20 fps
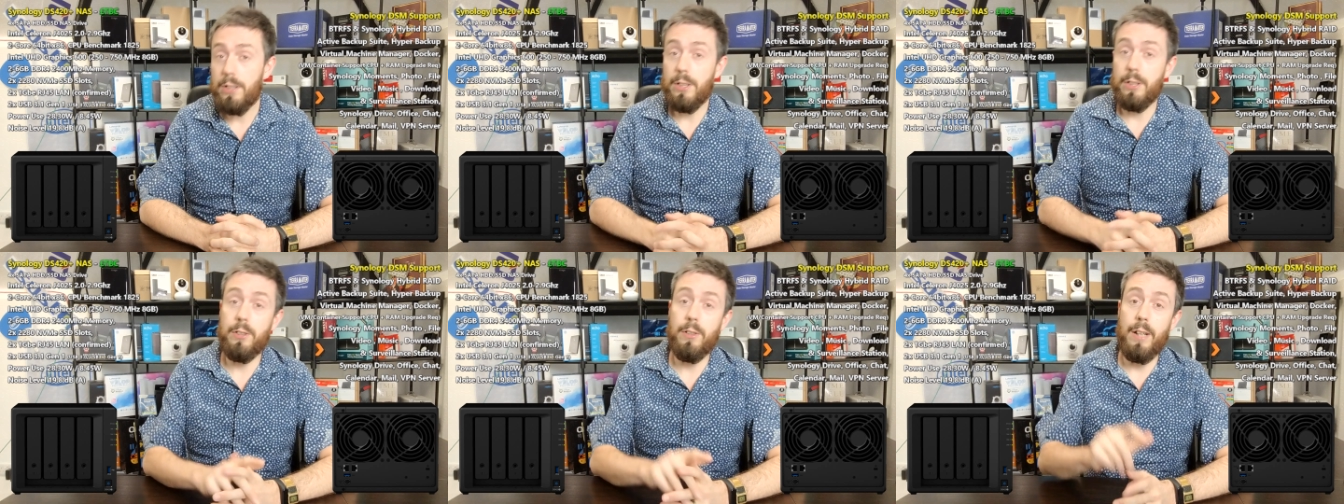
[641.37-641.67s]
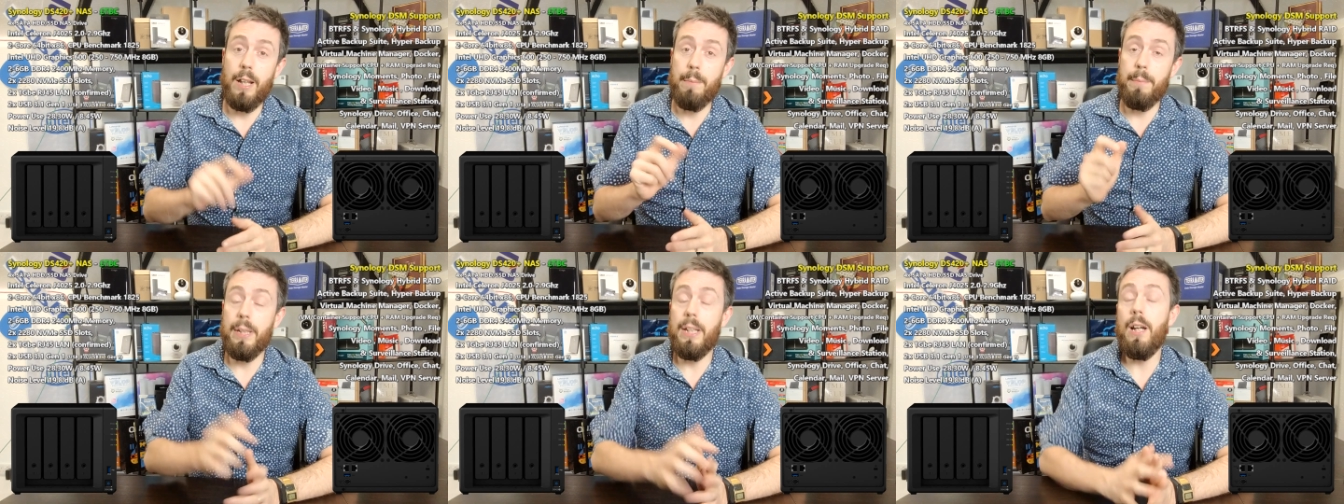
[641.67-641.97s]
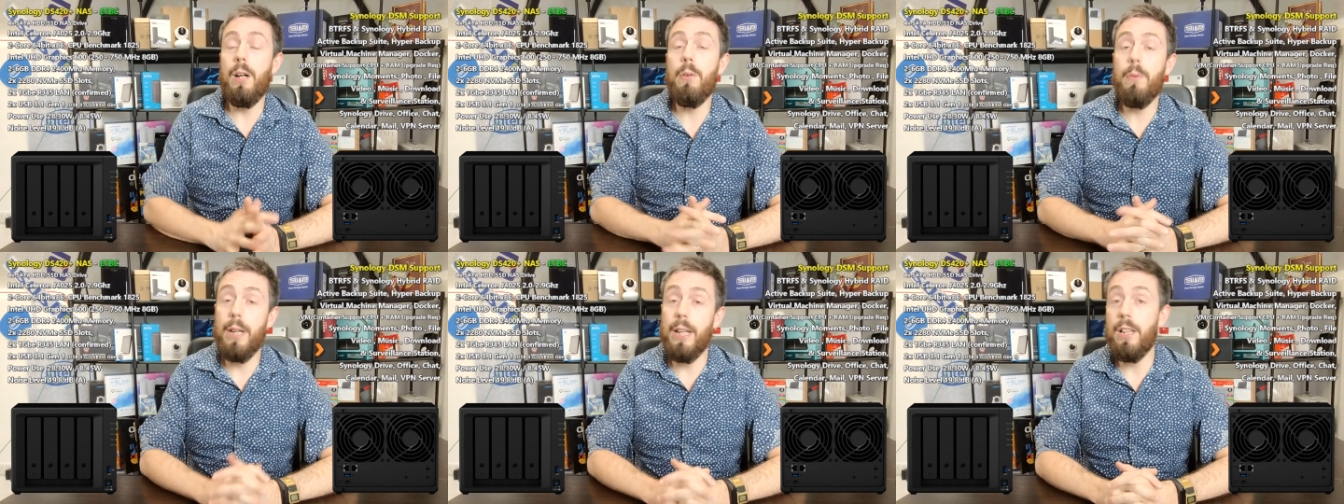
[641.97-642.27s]
So do let me
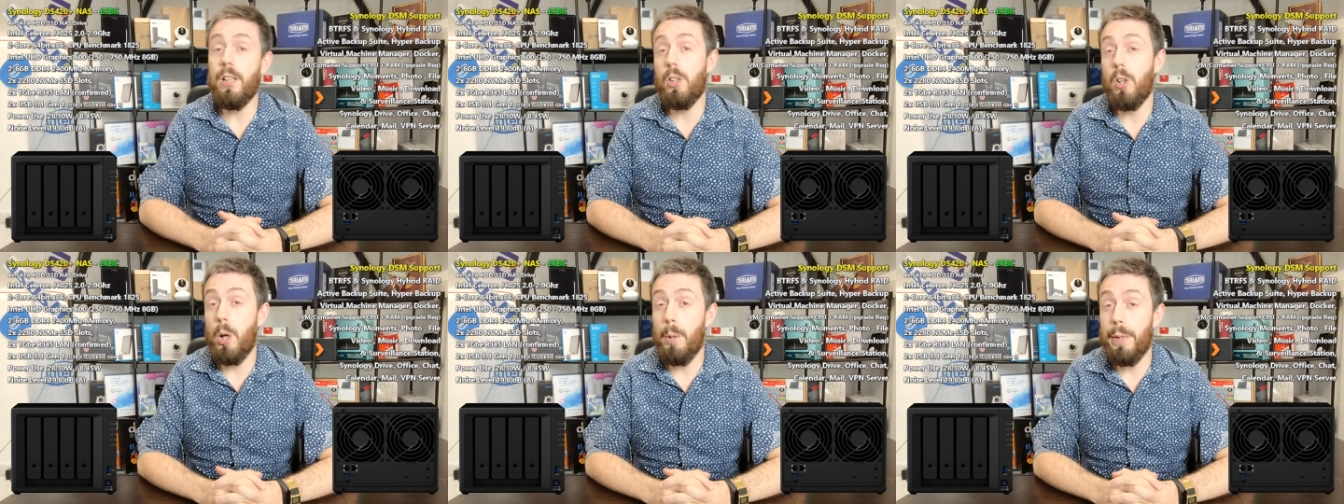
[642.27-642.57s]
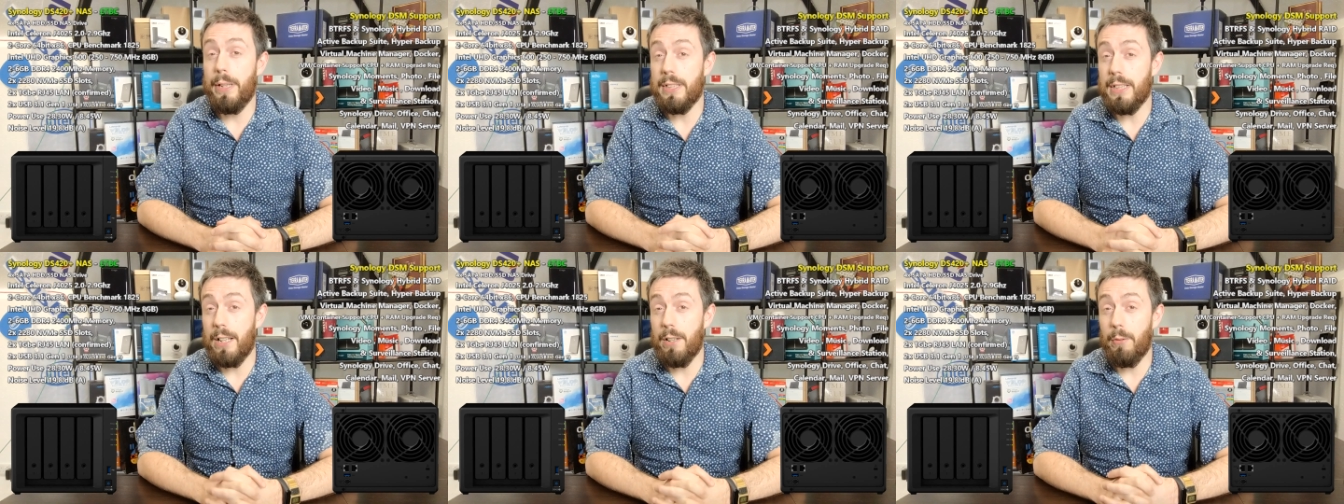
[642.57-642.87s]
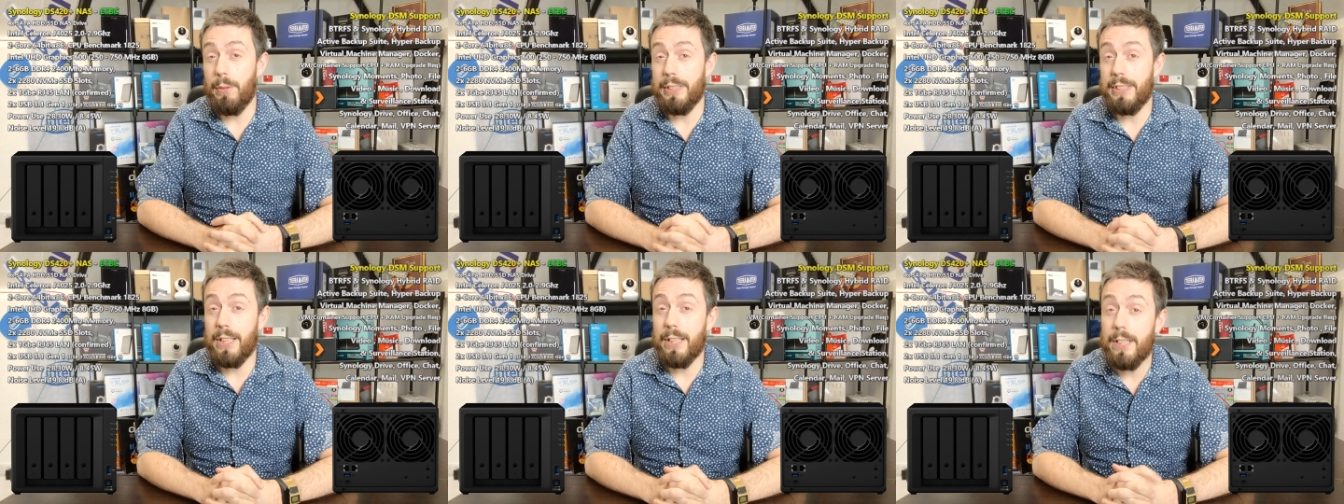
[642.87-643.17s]
know in the comments.
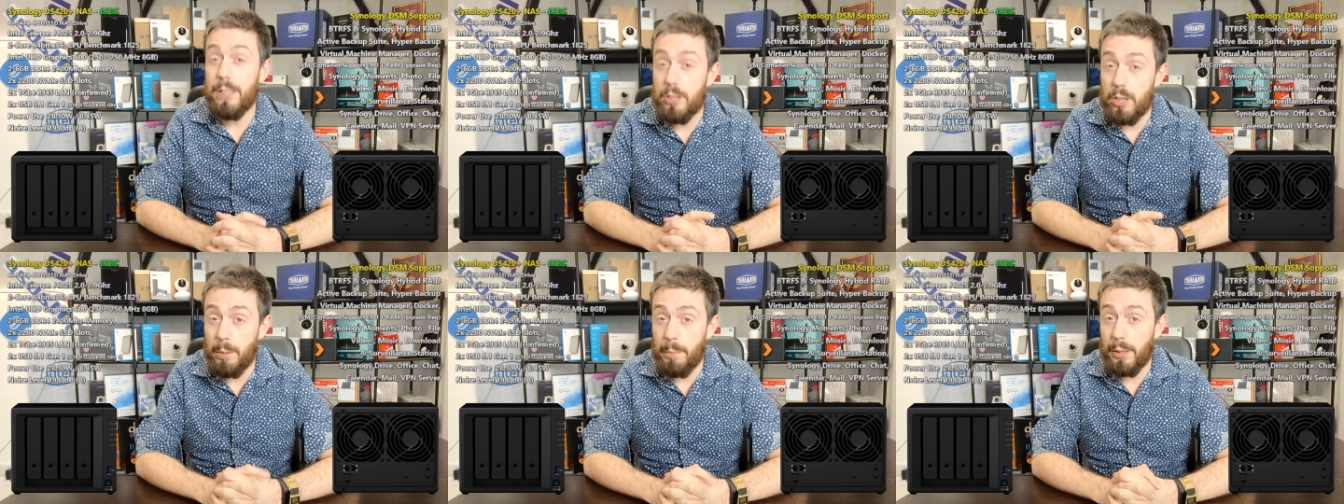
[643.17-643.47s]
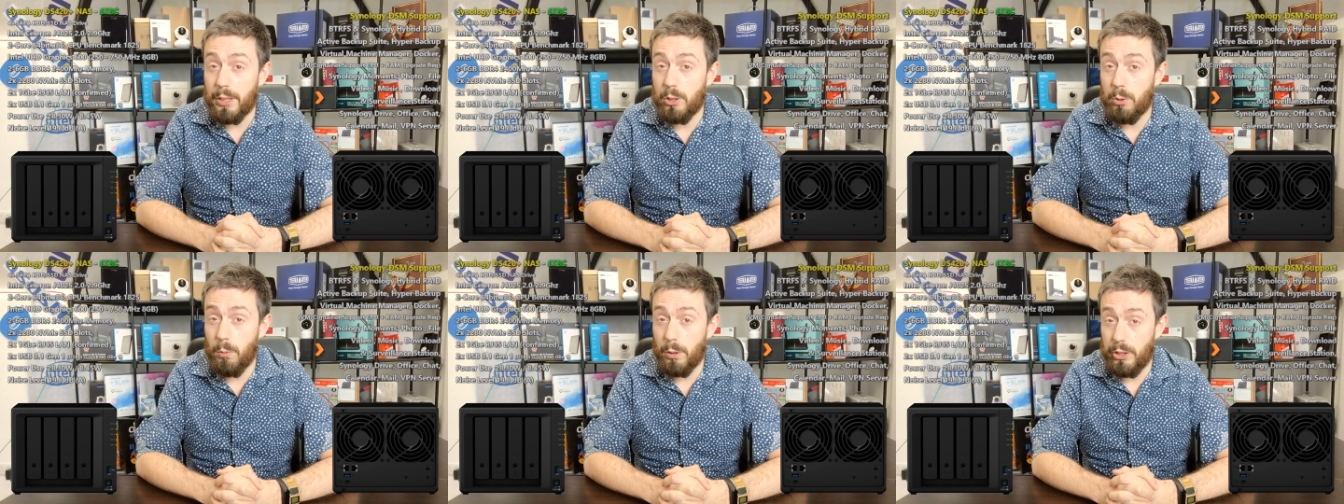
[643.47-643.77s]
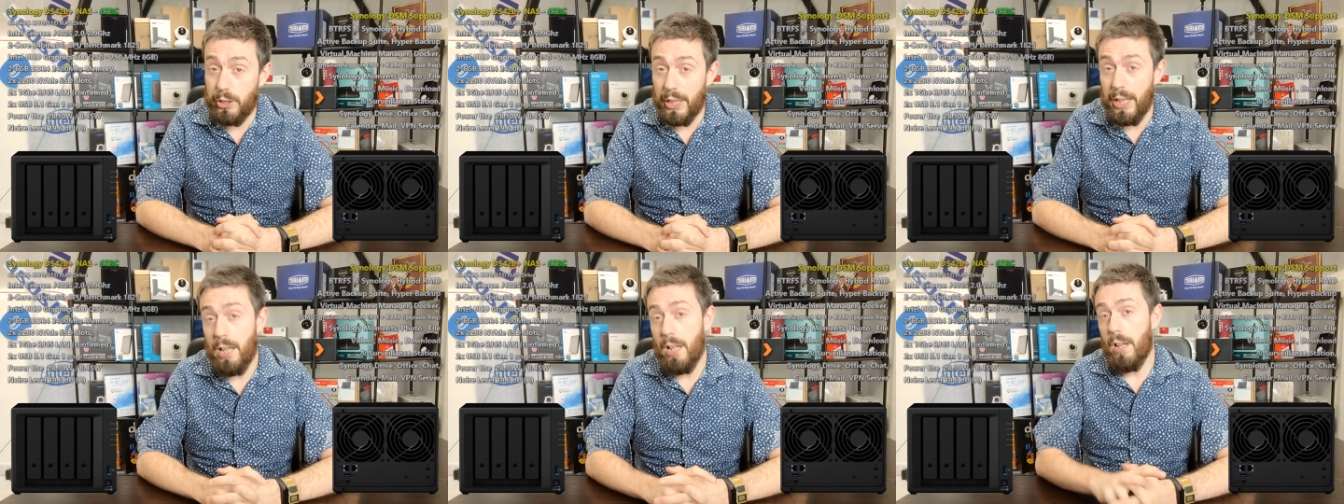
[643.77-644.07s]
Otherwise, thank you so much for
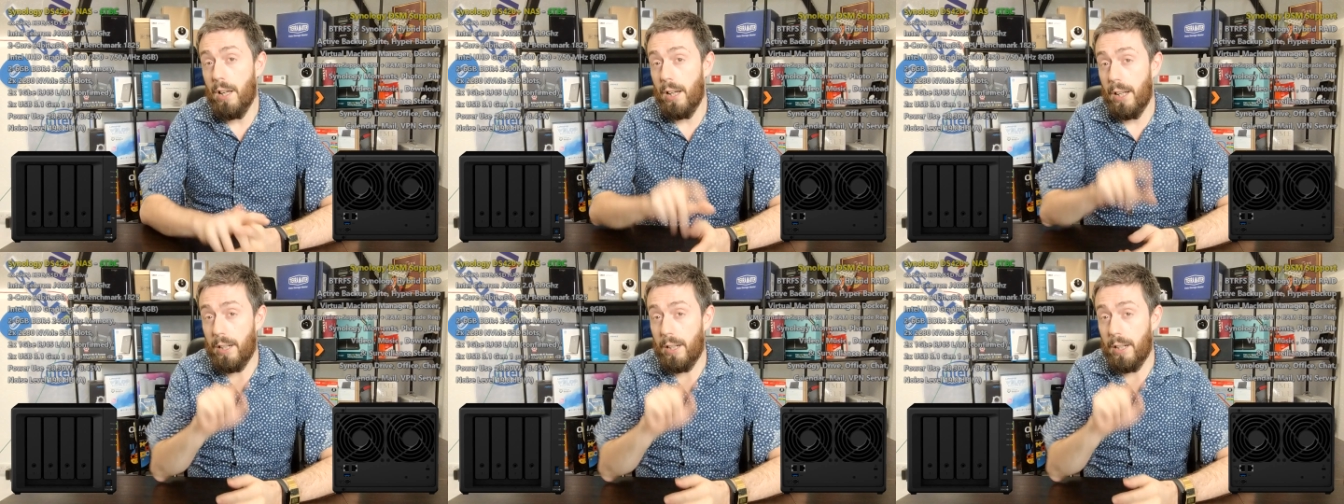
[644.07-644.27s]
watching,